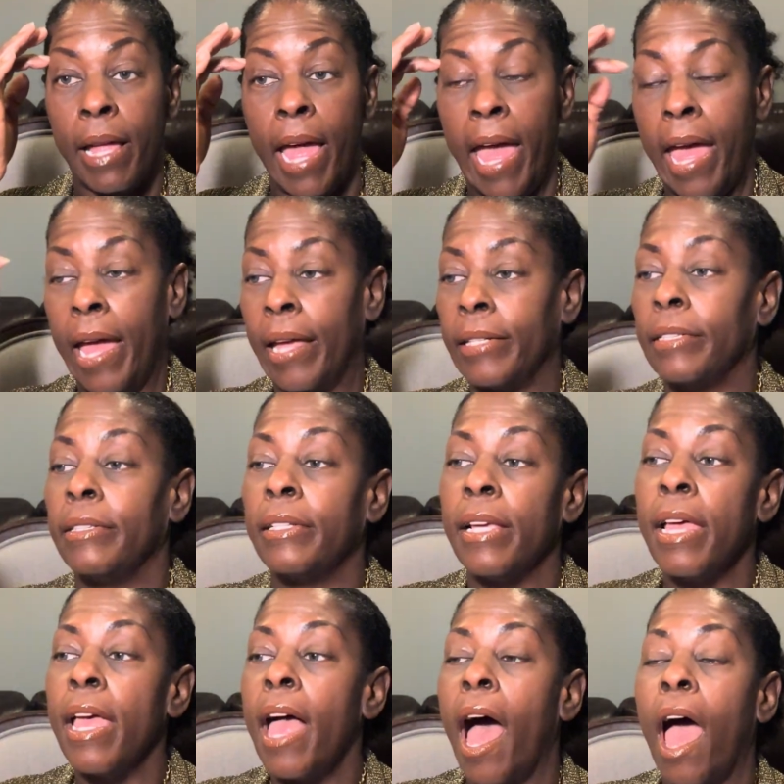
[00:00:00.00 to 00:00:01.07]
And
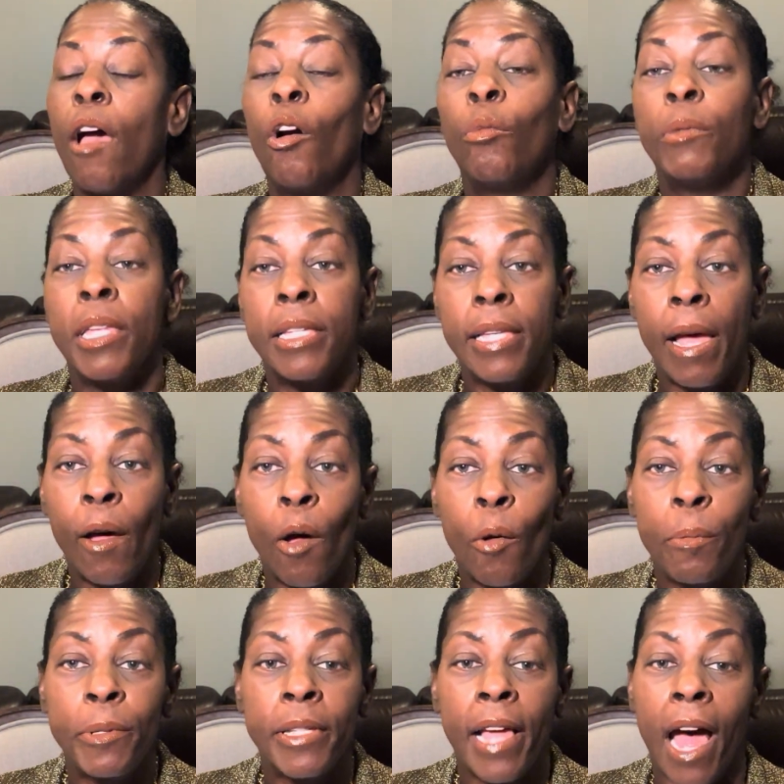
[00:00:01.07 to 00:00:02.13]
I hope this
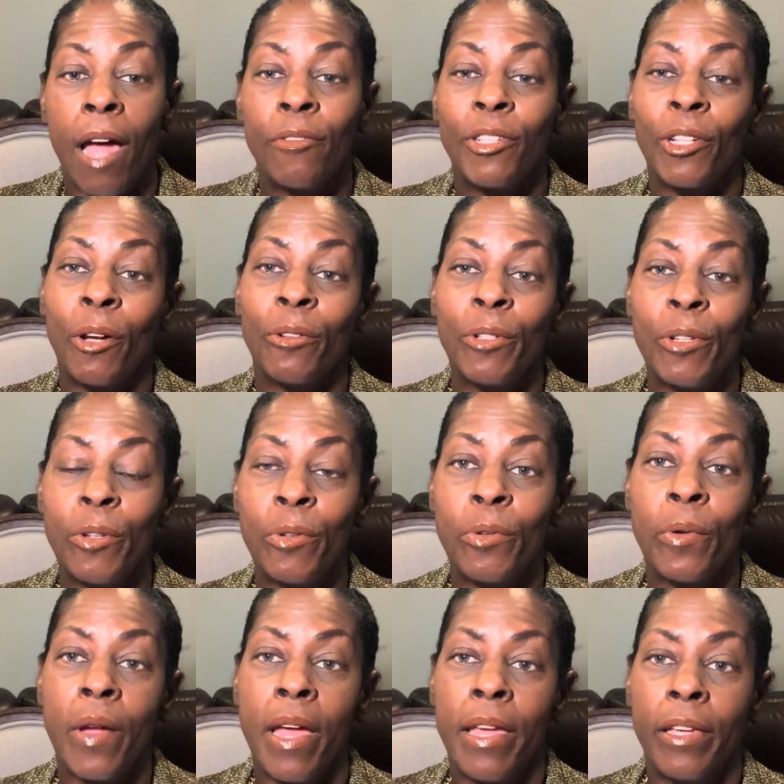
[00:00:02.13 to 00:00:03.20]
helps. I've shown
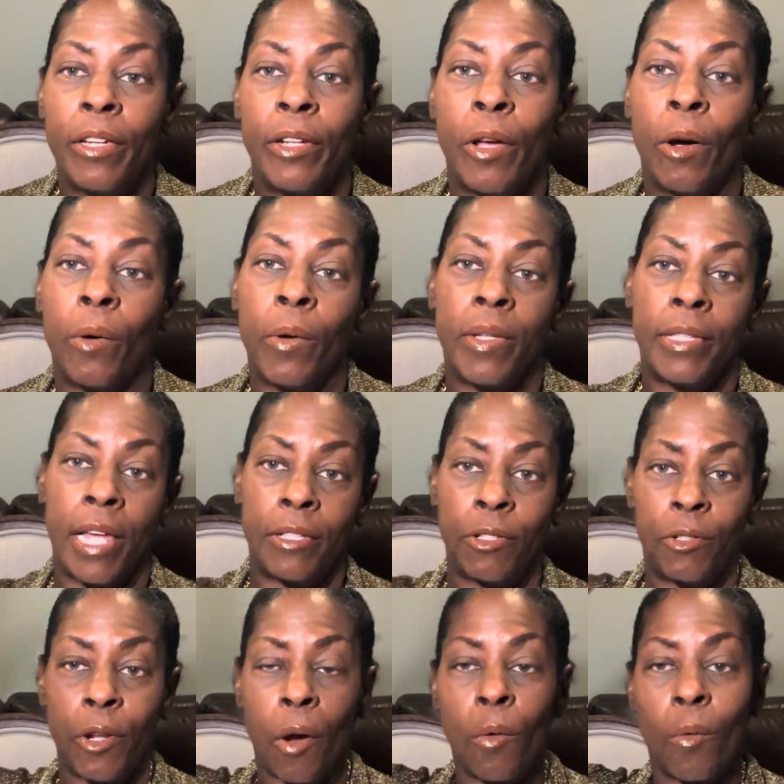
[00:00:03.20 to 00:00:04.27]
you, that
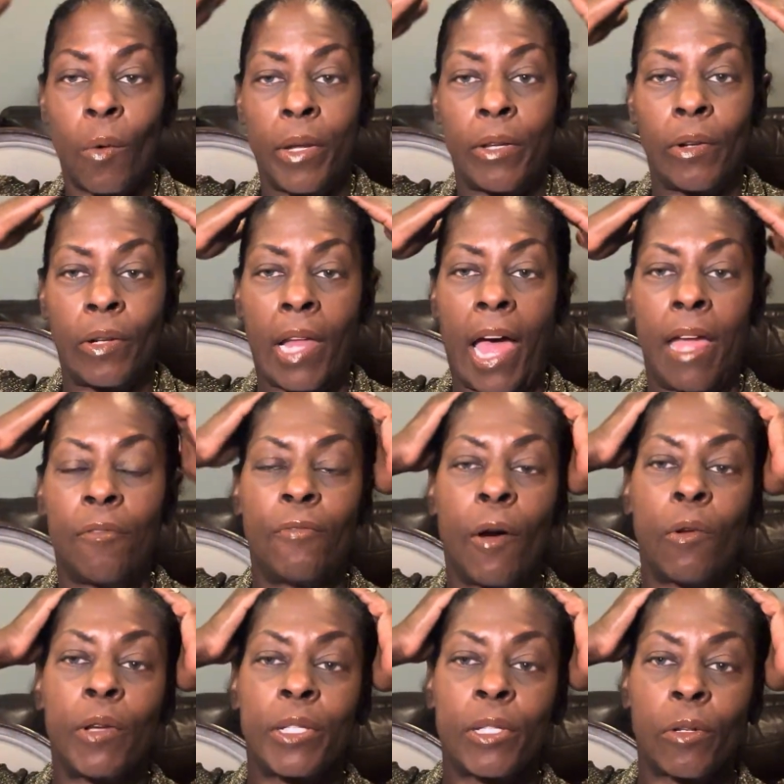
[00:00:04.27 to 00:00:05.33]
you don't want your light
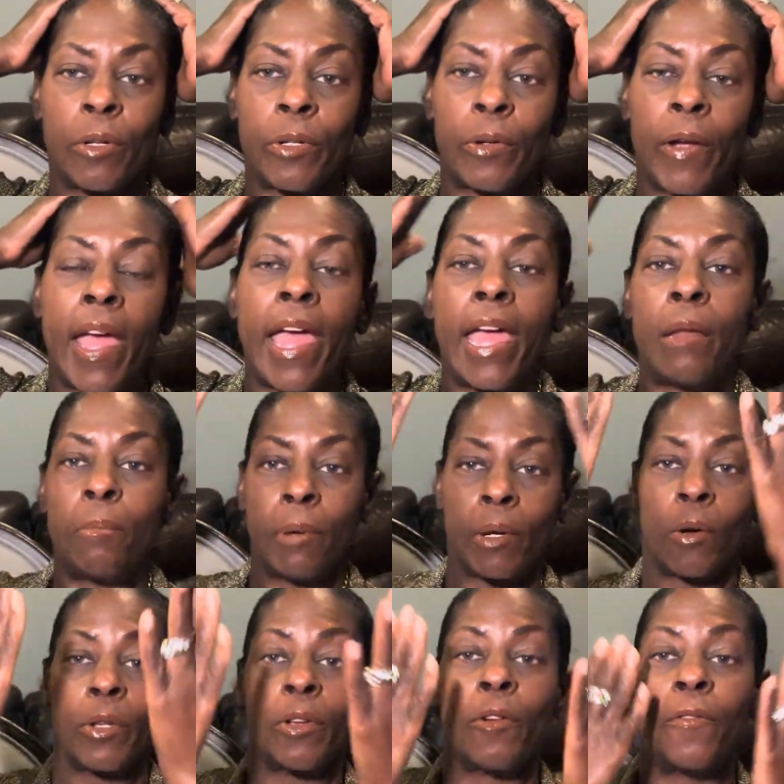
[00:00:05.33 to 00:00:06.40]
focused on your head, but
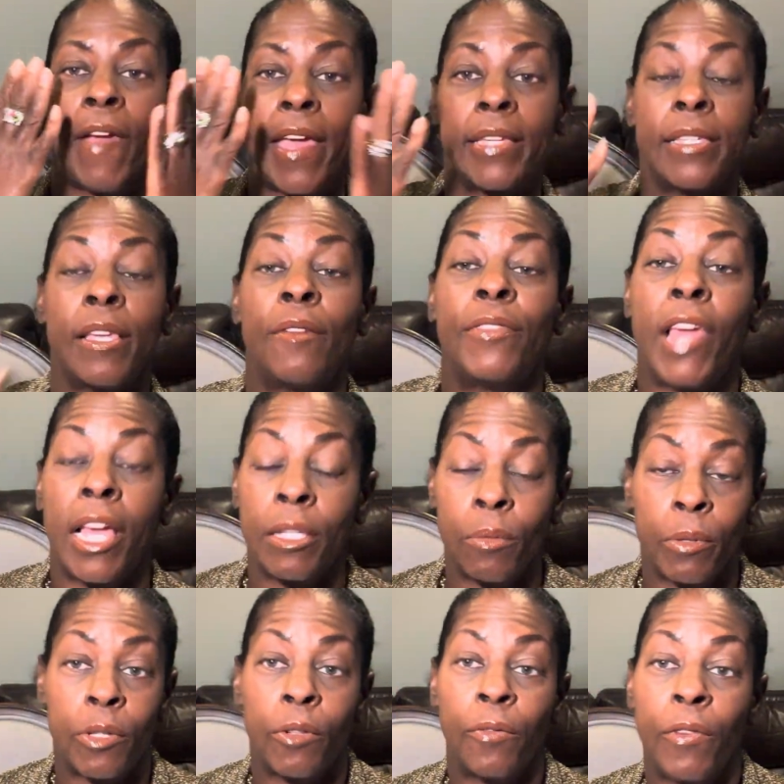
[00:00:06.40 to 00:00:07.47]
on your face, if that's
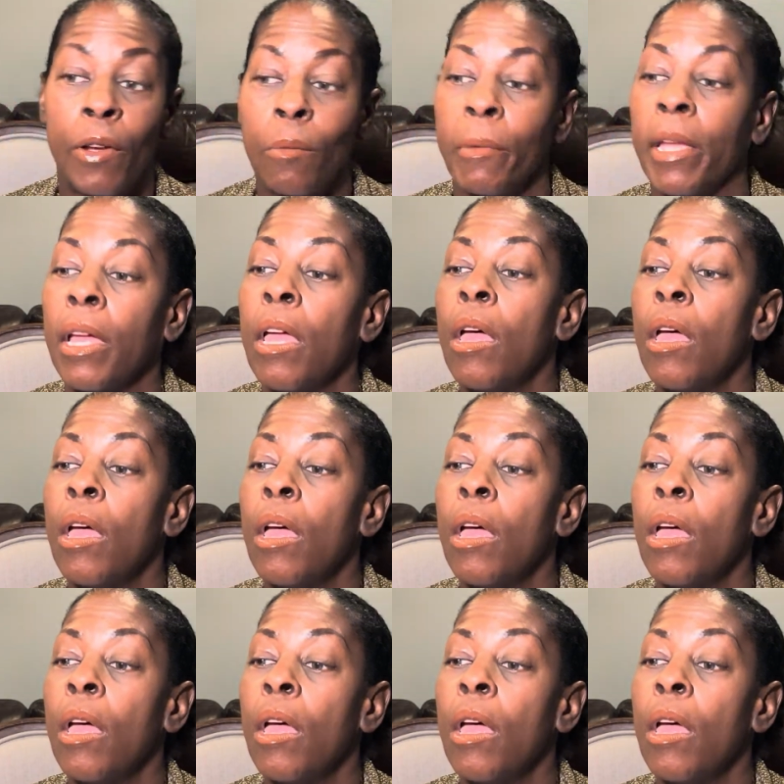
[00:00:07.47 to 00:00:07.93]
what you're filming.